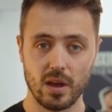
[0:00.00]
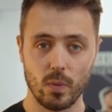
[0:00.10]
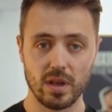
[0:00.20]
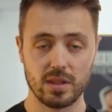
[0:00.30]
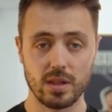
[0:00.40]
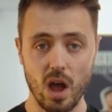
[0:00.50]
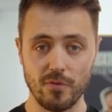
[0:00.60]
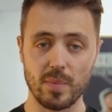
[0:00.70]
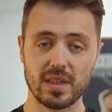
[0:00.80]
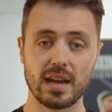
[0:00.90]
We start
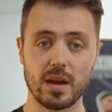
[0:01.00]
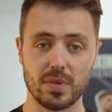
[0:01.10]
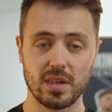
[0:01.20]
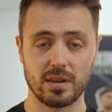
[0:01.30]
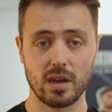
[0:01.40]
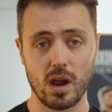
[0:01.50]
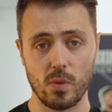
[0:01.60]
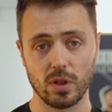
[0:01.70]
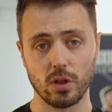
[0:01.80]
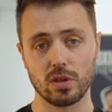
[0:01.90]
from a standing position
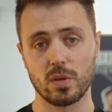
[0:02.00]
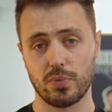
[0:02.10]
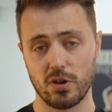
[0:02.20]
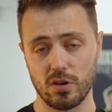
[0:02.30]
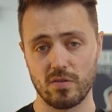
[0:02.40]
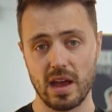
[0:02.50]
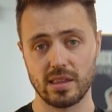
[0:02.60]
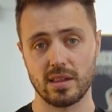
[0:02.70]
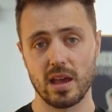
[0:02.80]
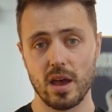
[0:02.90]
and we look to
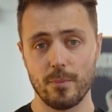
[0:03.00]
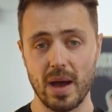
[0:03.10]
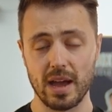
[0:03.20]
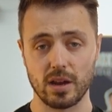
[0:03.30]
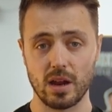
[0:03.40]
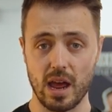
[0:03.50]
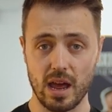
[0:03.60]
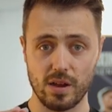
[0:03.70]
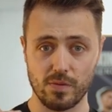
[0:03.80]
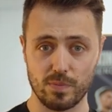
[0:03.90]
progress by
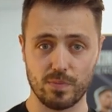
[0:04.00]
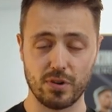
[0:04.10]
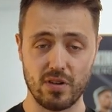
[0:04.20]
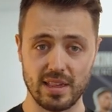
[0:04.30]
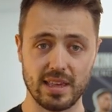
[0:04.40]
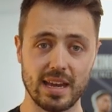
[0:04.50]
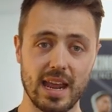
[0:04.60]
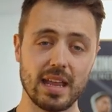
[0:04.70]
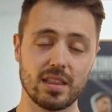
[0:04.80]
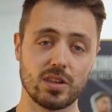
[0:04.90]
uh, progressing
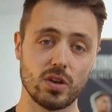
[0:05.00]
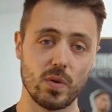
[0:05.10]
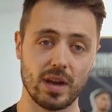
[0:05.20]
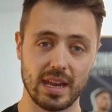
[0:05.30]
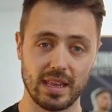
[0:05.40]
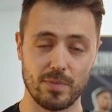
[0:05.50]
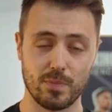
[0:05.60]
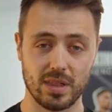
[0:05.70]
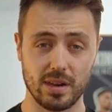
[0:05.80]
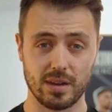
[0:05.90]
into a kneeling
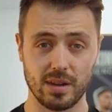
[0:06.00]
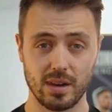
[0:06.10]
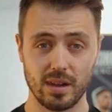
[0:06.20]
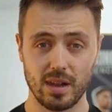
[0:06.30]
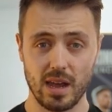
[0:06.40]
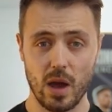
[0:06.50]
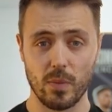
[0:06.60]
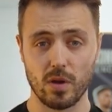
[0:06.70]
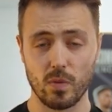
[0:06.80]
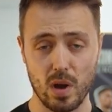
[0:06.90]
position. And
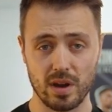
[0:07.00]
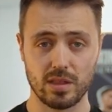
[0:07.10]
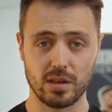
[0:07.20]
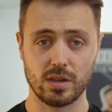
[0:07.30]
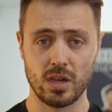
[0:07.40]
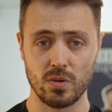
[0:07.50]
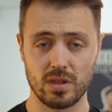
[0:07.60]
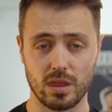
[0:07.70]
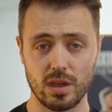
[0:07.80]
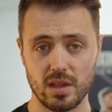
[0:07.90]
we wanted to use
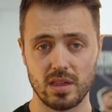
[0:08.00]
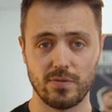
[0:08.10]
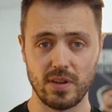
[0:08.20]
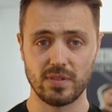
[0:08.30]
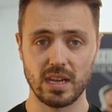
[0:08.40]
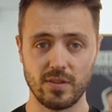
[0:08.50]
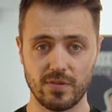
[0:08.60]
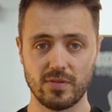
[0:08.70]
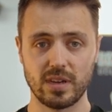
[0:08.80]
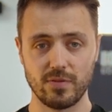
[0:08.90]
the 30, 15,
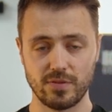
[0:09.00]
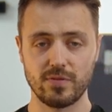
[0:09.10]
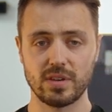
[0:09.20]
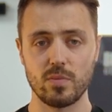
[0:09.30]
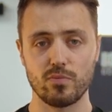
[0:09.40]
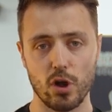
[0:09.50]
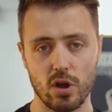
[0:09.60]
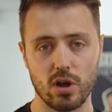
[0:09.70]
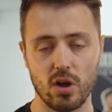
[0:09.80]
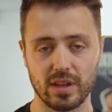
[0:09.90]
15, 15
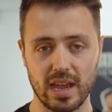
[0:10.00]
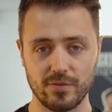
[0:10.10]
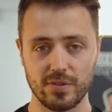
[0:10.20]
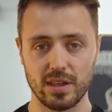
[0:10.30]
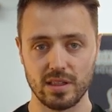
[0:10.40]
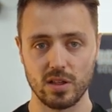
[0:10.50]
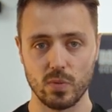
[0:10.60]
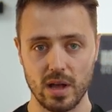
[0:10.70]
protocol again for this as